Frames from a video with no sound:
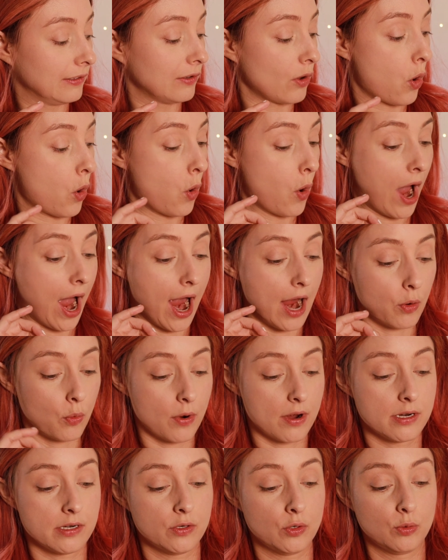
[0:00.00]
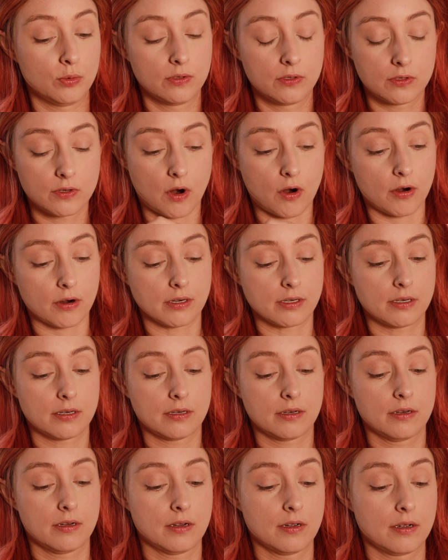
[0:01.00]
So I want to start
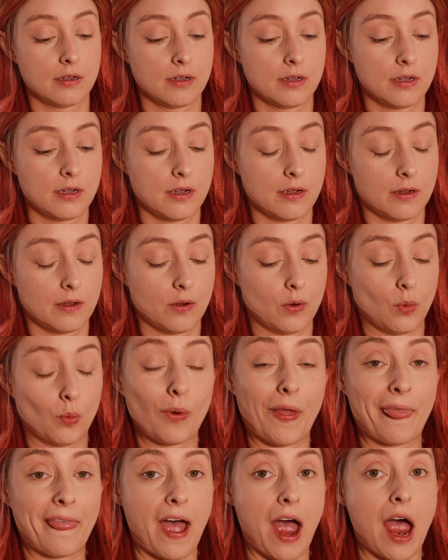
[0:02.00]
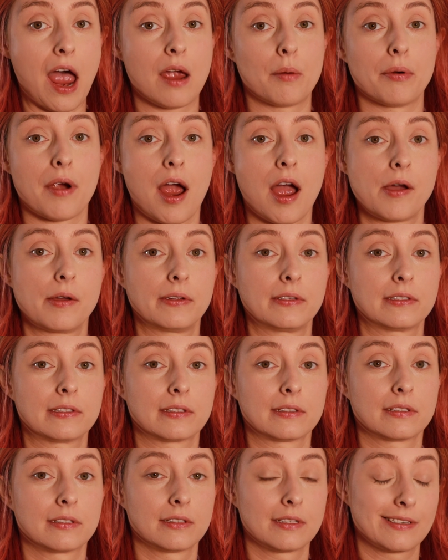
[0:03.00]
with the eyebrows.
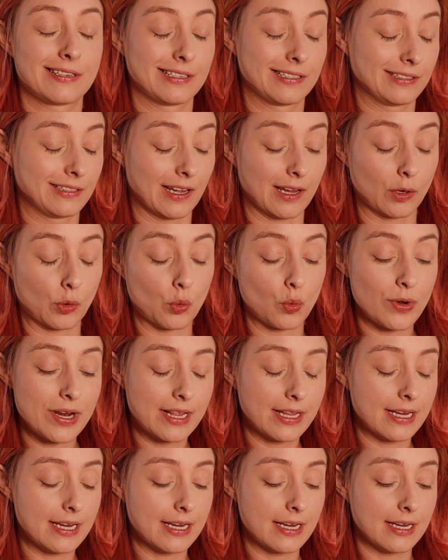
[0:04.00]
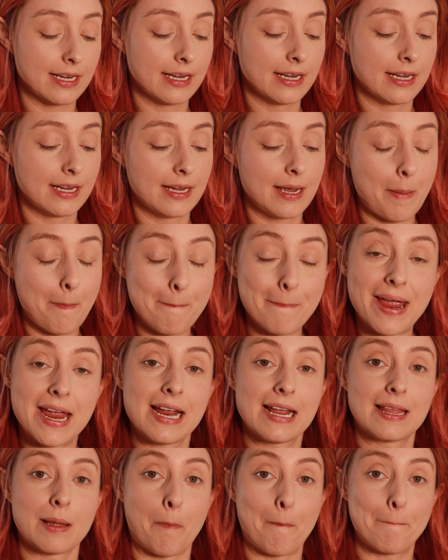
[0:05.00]
Just like really
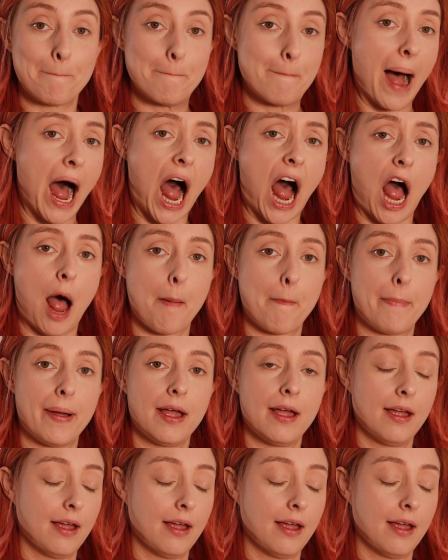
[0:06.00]
make them pop.